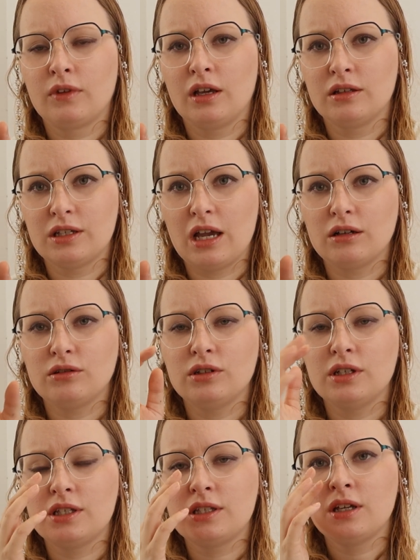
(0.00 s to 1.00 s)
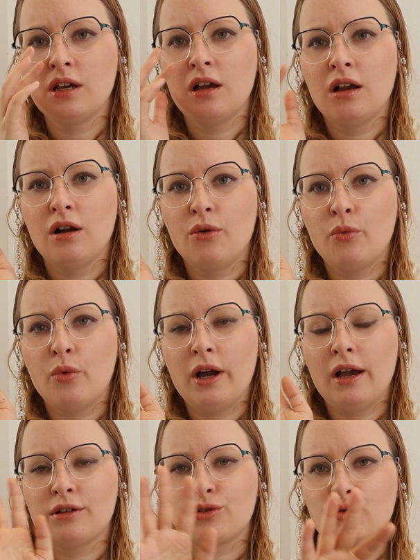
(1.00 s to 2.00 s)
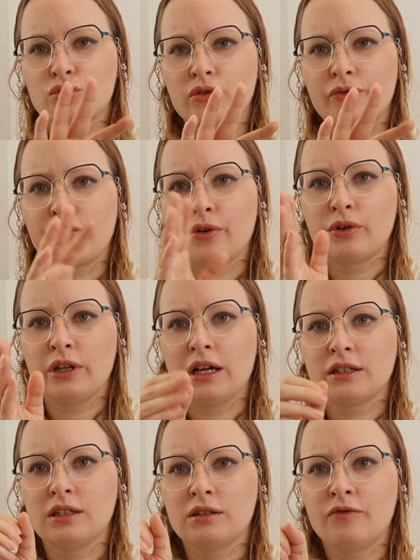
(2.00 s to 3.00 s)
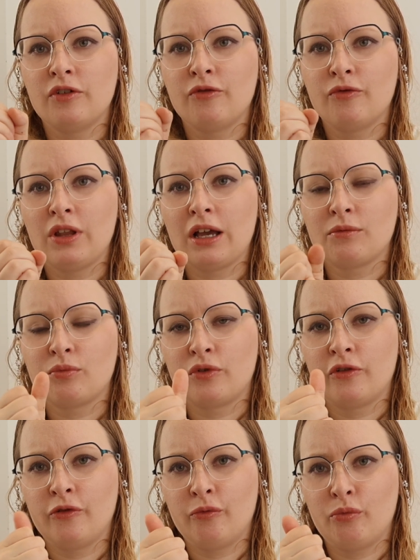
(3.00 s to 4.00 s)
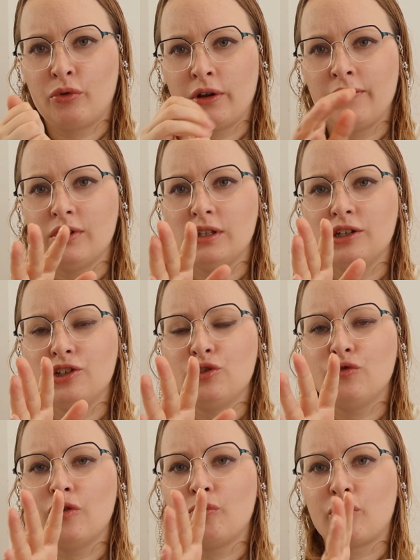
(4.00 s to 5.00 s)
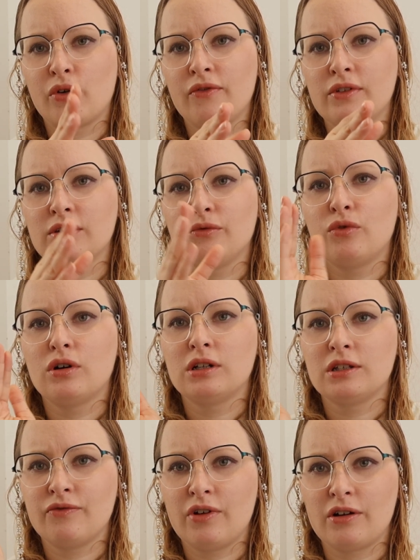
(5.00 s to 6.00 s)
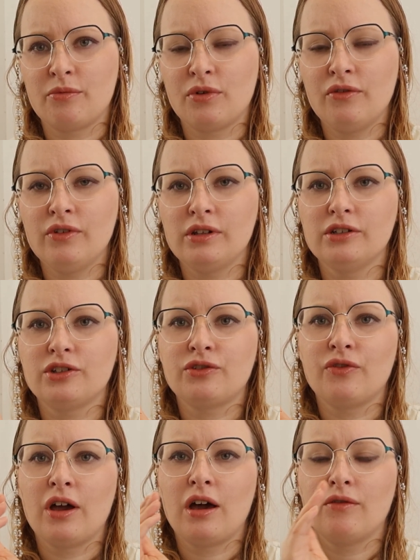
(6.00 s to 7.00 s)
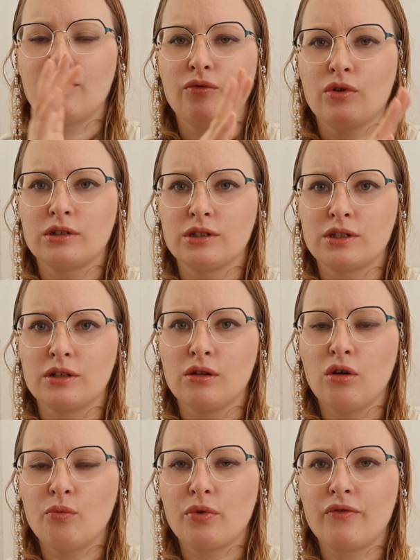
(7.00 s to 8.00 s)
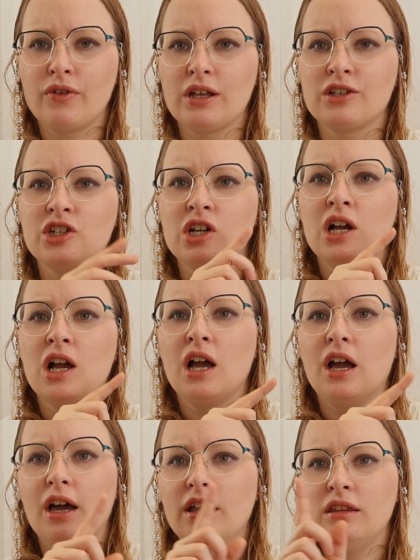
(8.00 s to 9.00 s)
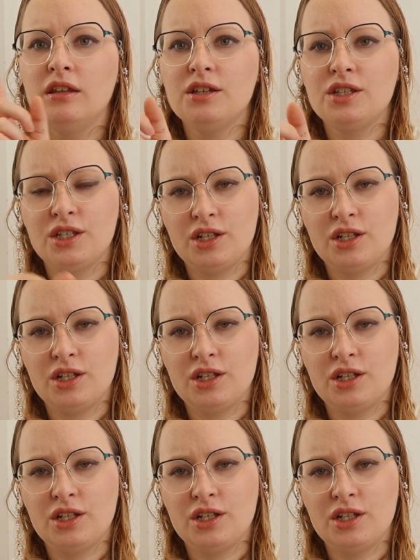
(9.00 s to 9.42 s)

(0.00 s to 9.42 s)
antagonist were sort of connected with like privilege. The one is very privileged, the other one is a low privilege. And this